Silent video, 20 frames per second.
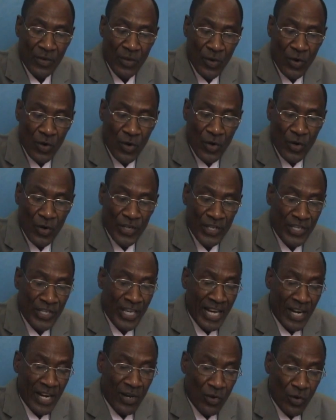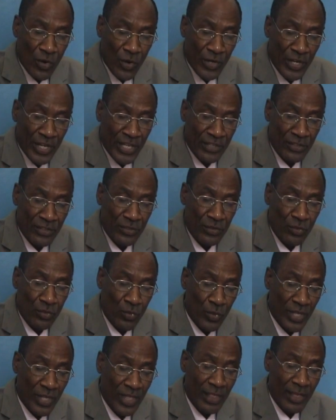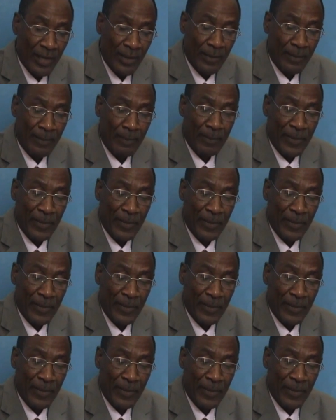or in accordance with the